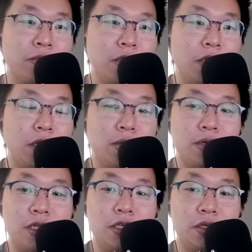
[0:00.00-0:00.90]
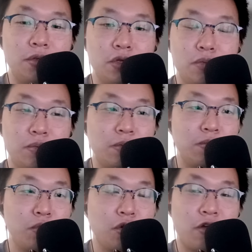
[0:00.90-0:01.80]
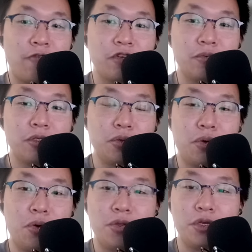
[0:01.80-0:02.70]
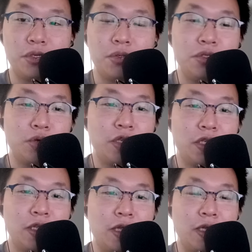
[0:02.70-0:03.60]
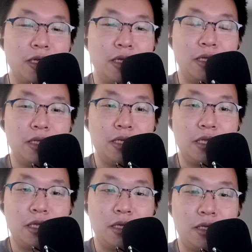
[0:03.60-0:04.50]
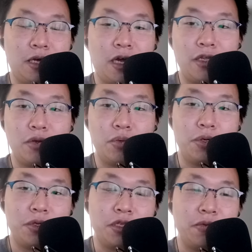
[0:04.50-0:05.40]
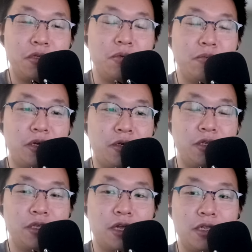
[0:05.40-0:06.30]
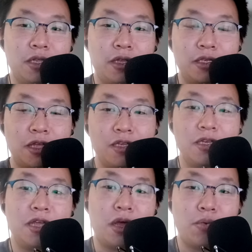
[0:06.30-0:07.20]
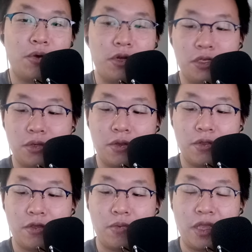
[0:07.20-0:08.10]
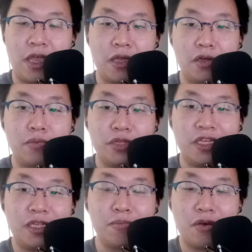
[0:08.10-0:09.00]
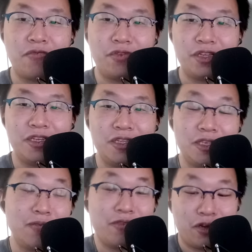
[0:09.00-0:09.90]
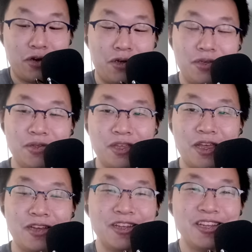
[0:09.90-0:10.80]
you know, it just looks more comfortable to hold, there's no joystick. The audio grill seems to be better designed in that slanted downwards so your thumb can't completely muffle it. It's going to be very hard to do that.